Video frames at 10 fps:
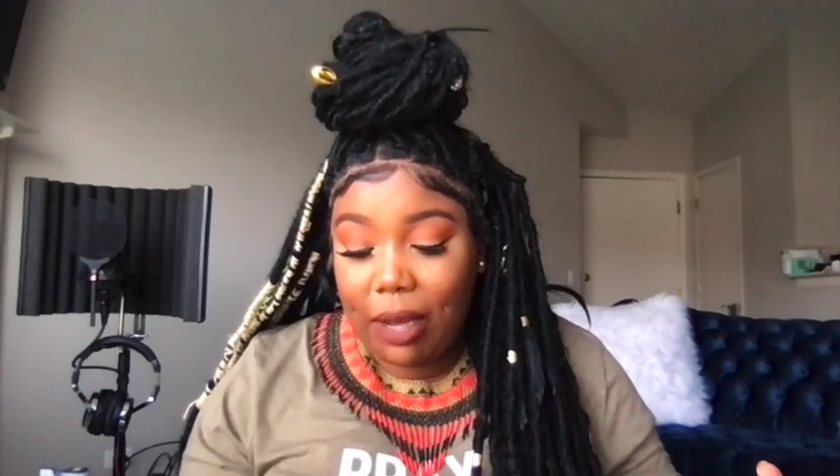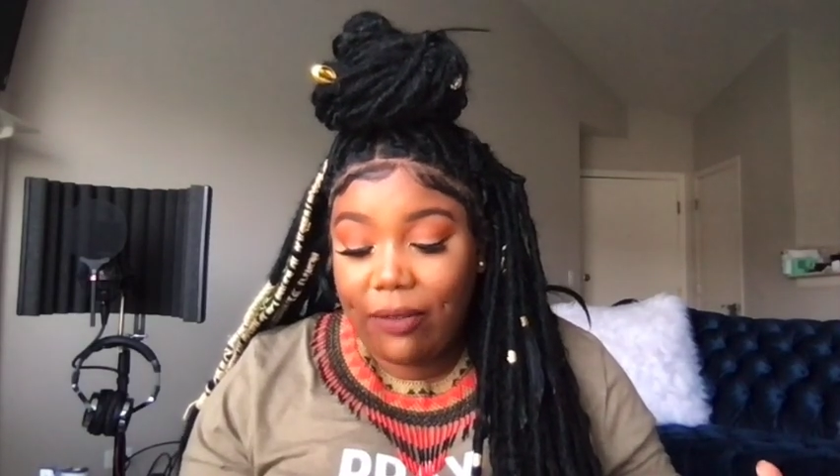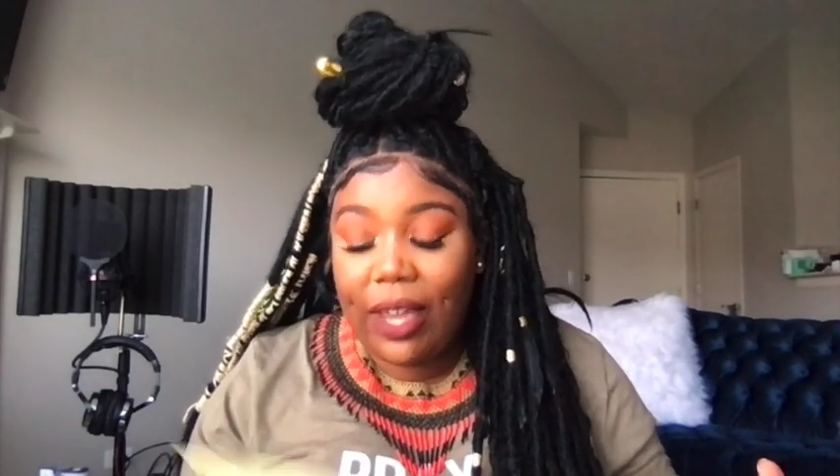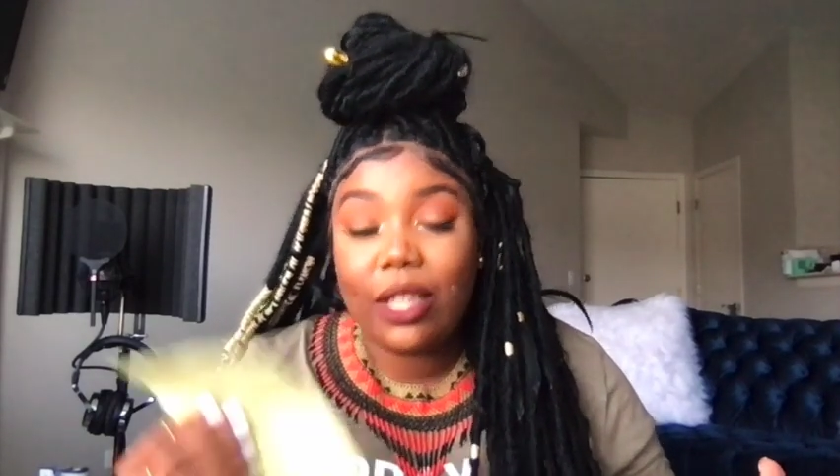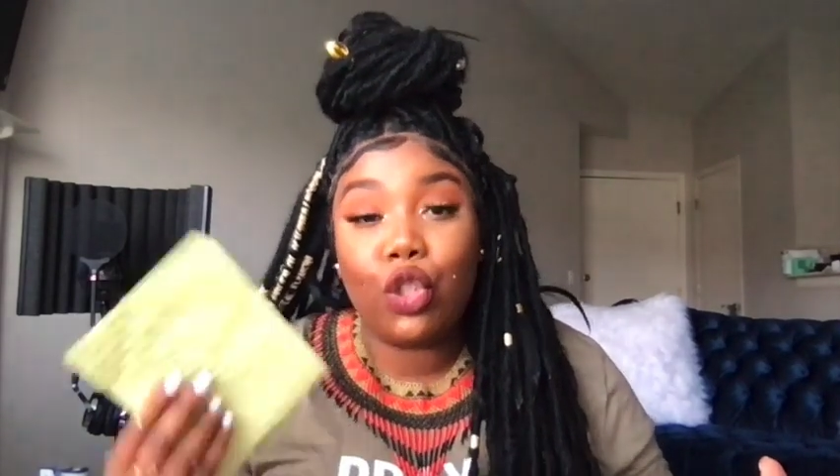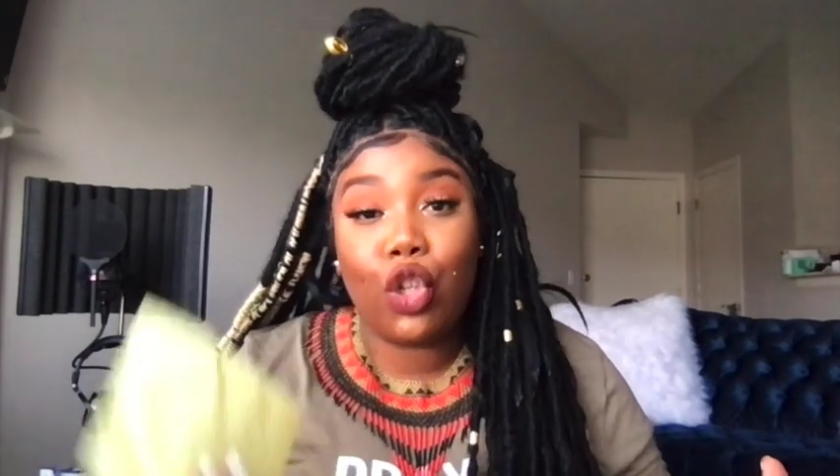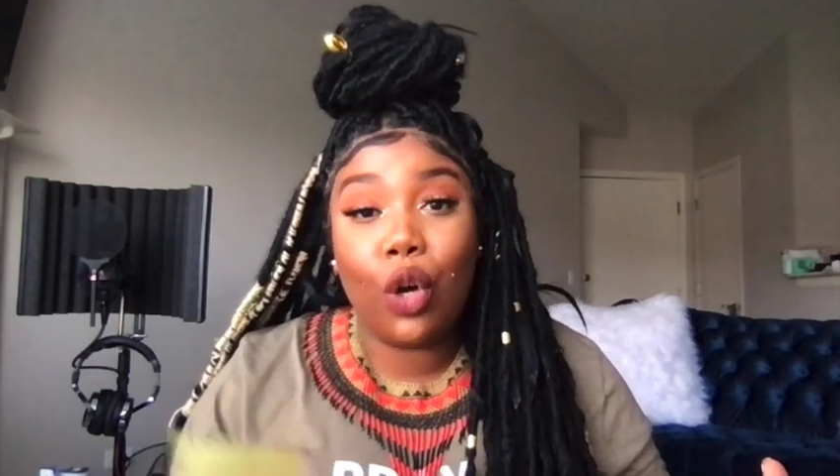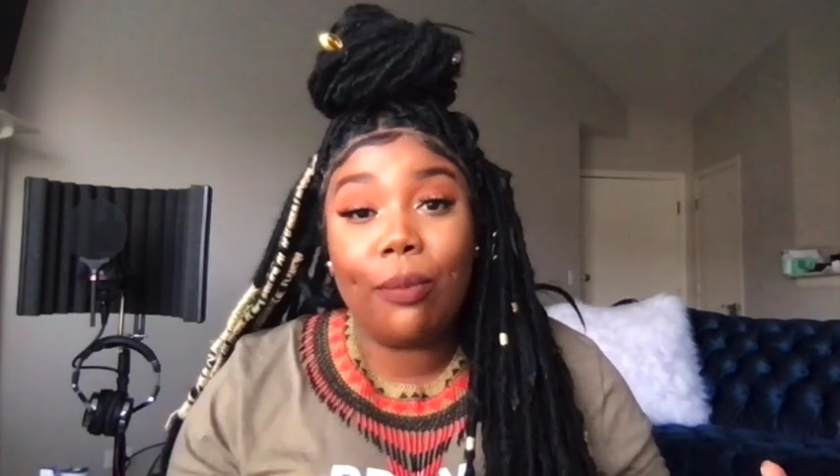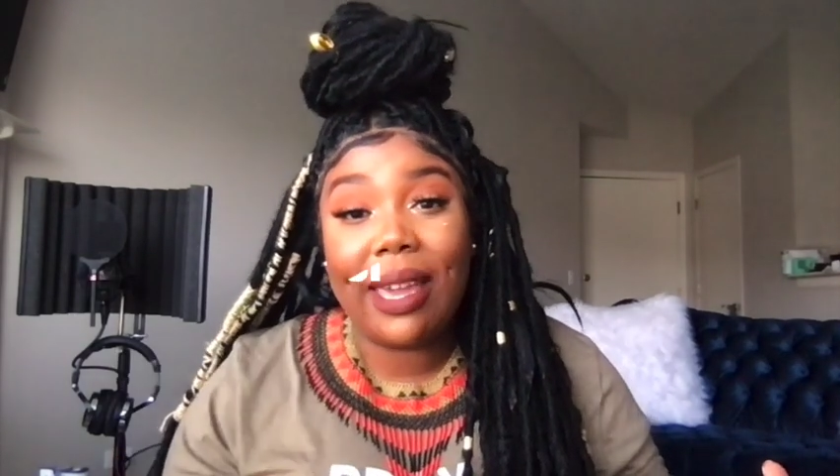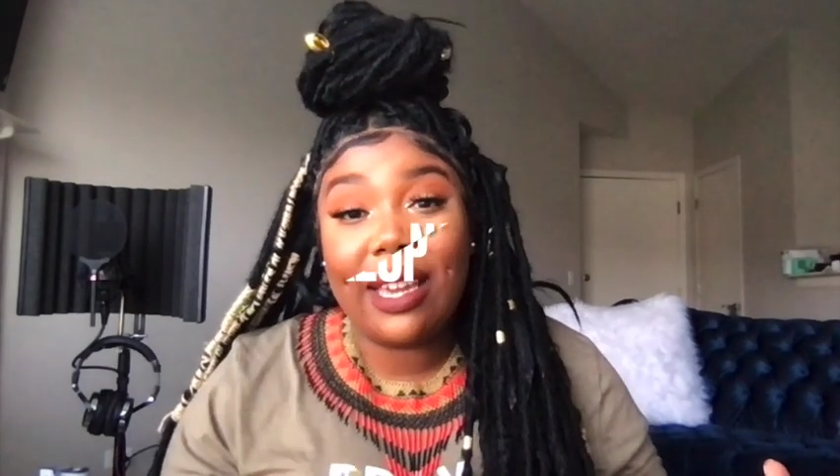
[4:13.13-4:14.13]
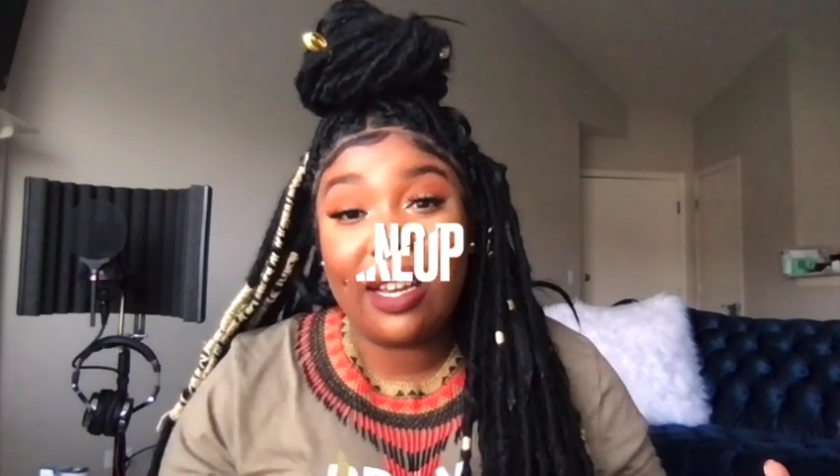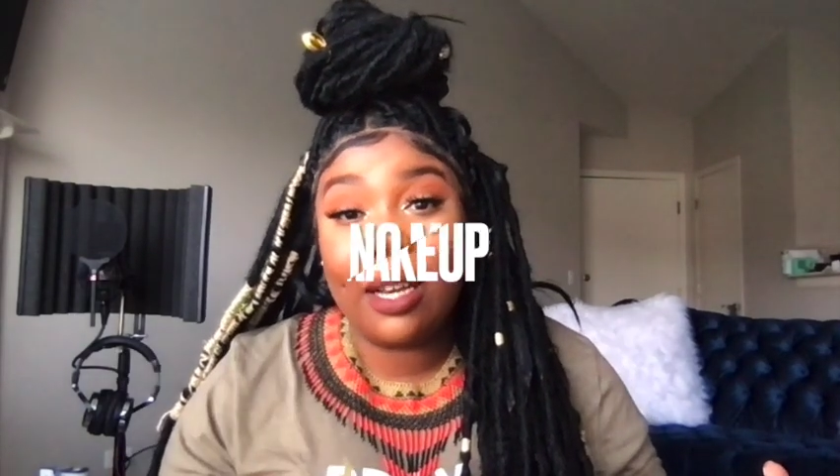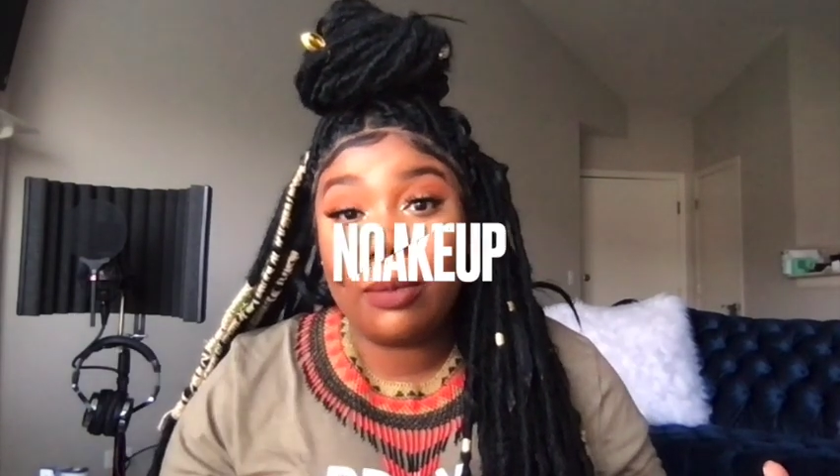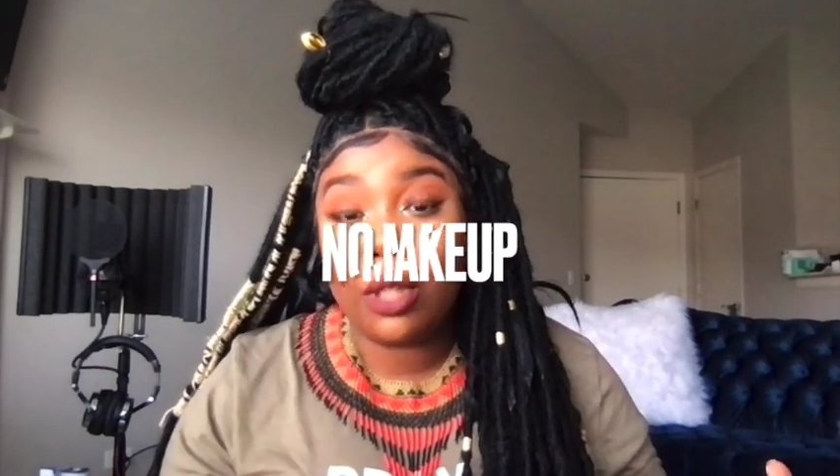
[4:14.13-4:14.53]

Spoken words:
my face. No makeup.